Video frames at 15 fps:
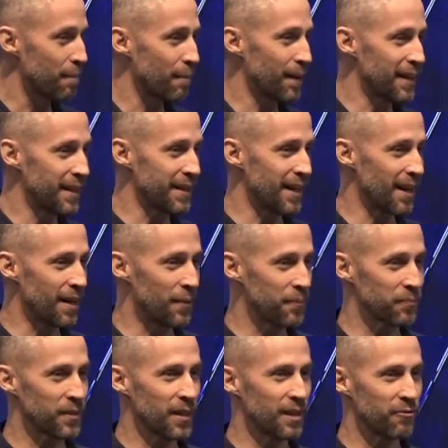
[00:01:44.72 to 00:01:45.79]
but
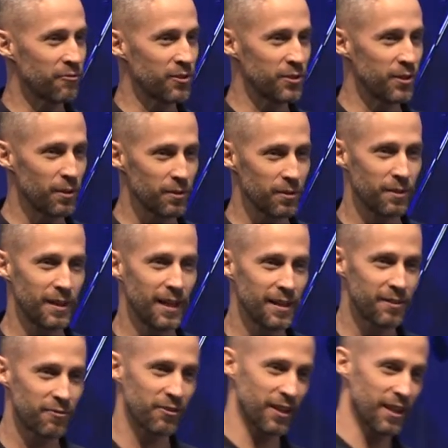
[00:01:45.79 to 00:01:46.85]
um, if you don't know how
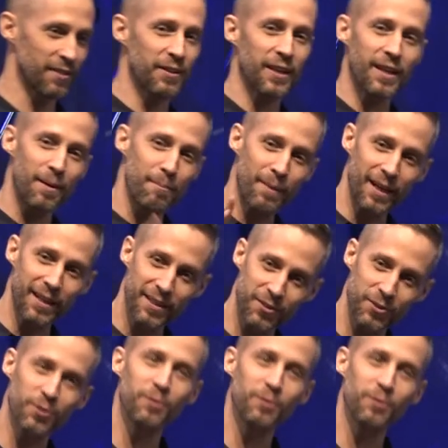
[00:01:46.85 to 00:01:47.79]
to forgive, then come back in